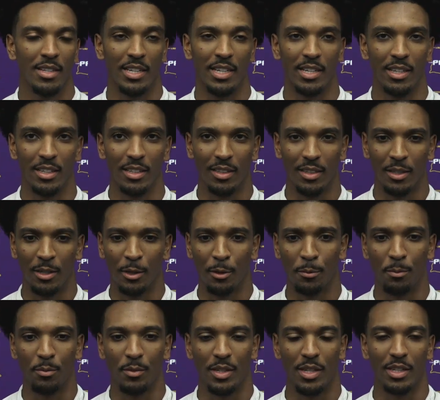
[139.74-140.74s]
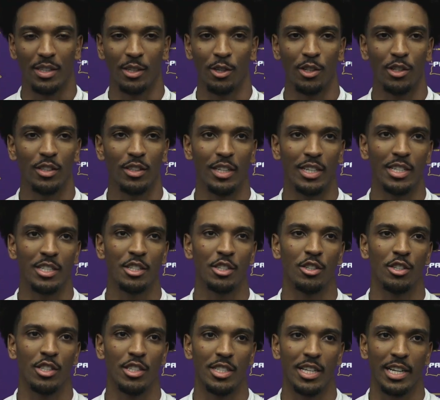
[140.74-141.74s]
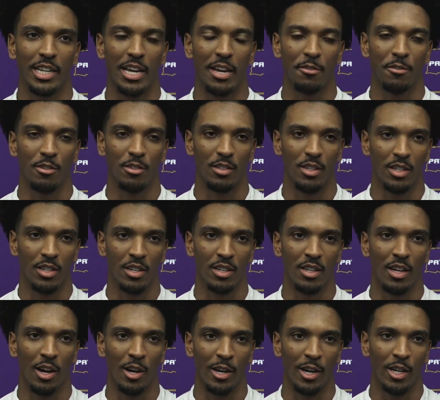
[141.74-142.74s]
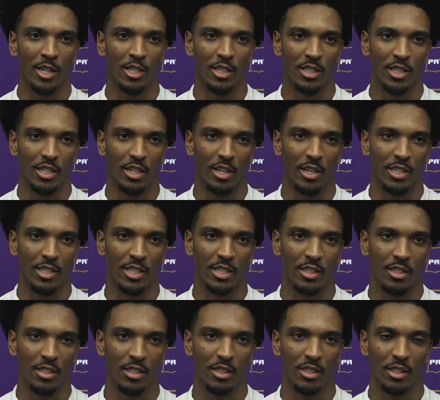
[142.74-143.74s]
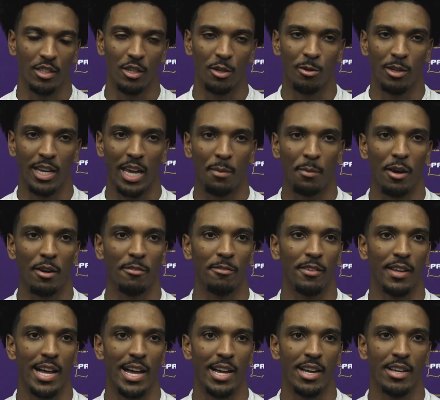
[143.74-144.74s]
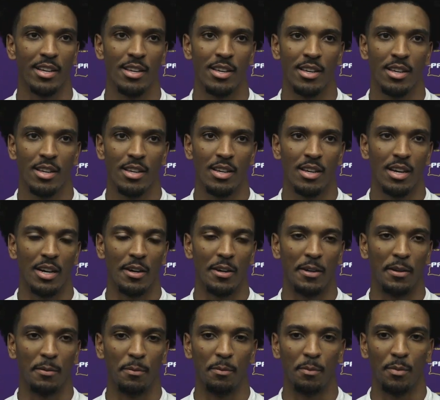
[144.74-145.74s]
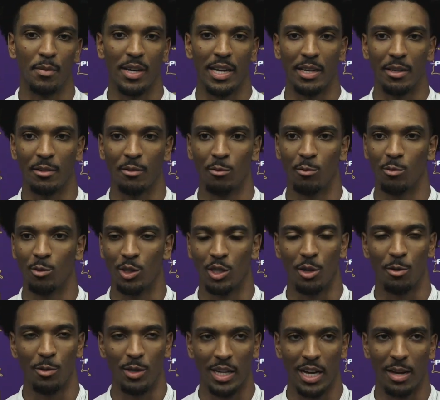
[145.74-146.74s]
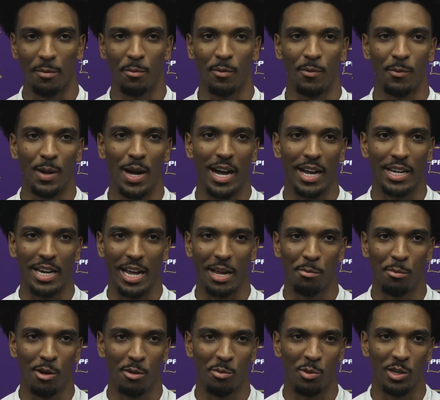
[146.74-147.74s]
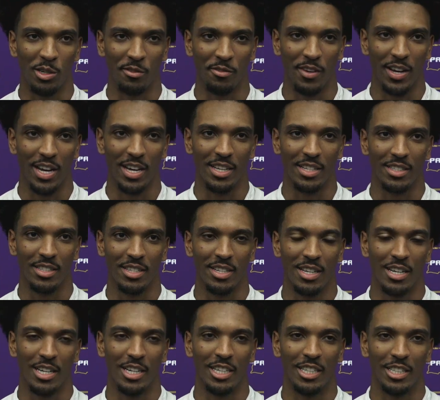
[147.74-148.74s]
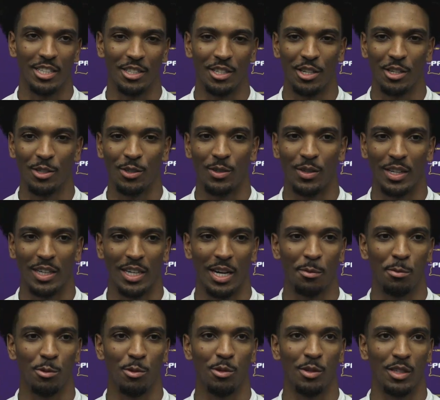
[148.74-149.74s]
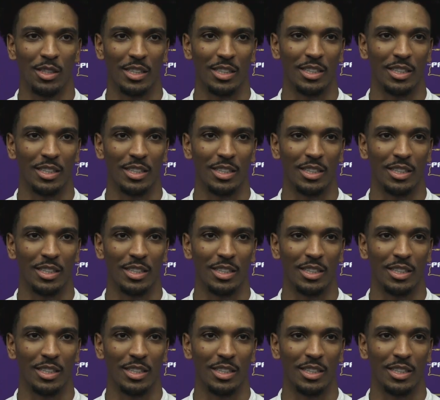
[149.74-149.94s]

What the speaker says: The issue going in the second half is our urgency and our intensity. You know, we came off flat, and, you know, we got behind the eight ball pretty fast. You know, a couple